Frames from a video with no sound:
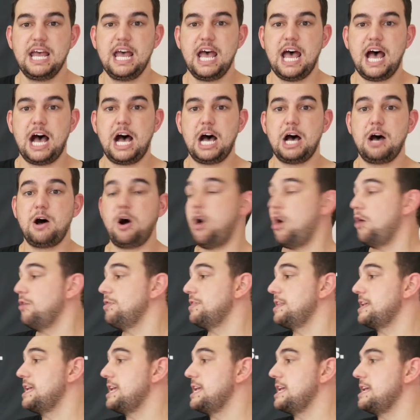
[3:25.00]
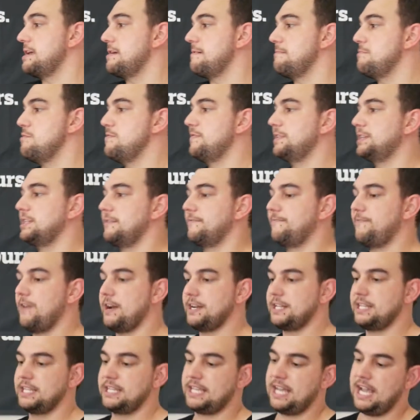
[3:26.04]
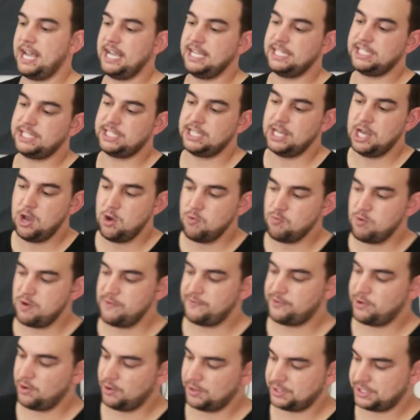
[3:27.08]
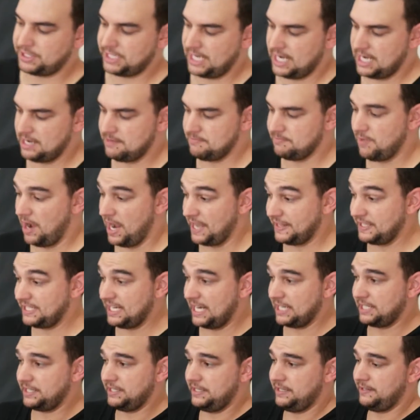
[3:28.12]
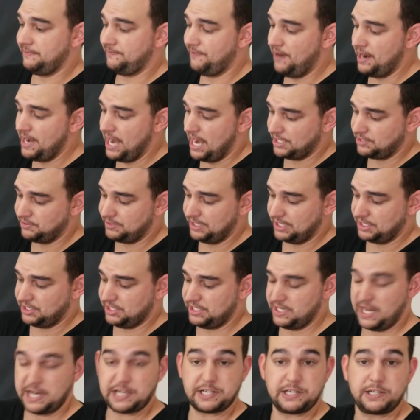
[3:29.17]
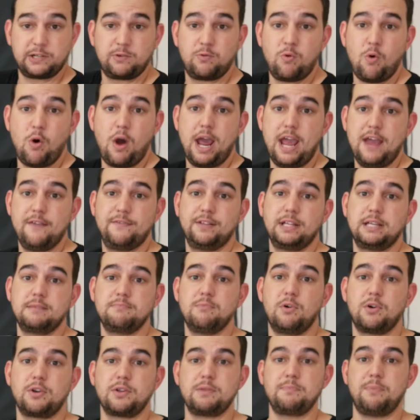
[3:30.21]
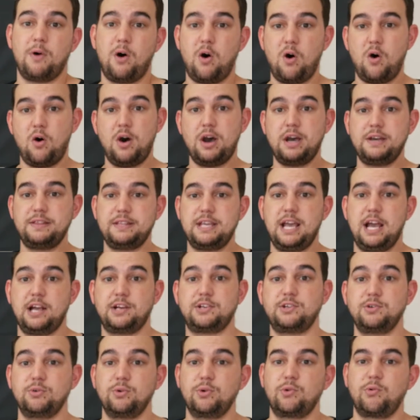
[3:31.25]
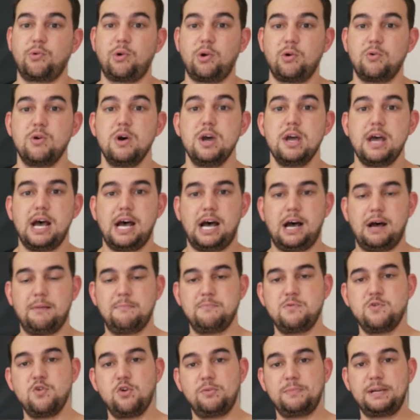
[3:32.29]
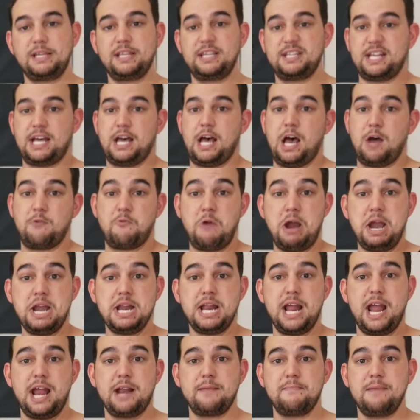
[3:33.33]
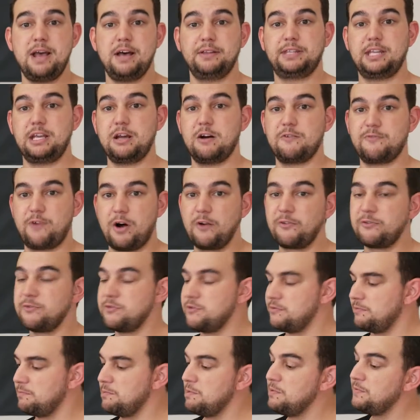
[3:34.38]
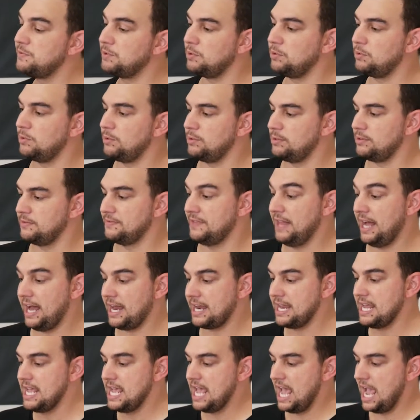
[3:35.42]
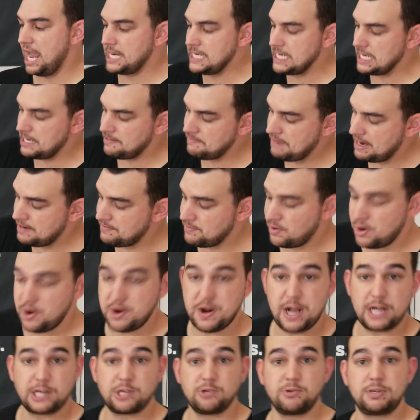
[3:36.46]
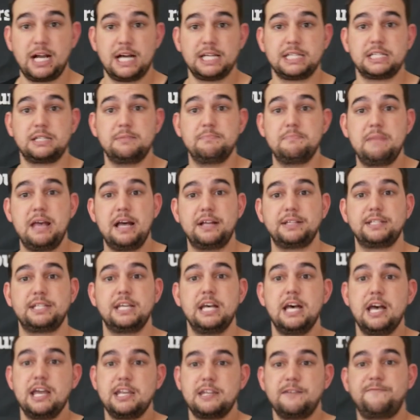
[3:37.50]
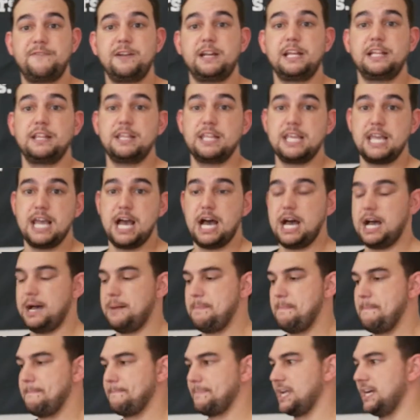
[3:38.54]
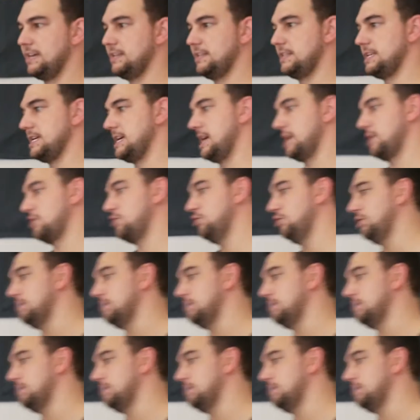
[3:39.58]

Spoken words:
Moving to the front of the case, we've got the front actual section is actually quite heavily modded behind the actual grille. Normally there's a radiator mount there. I've removed all of that and made my own actual custom mounts to fit in the Cooler